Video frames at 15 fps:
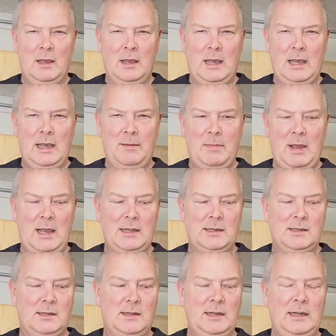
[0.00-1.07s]

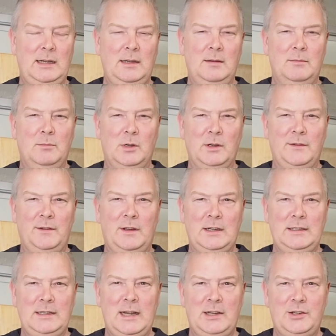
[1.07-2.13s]
as the
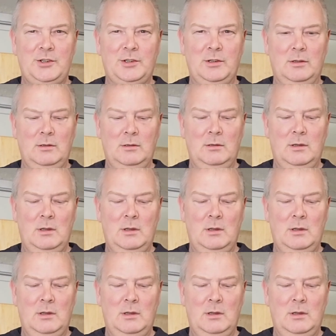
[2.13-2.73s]
Modified National,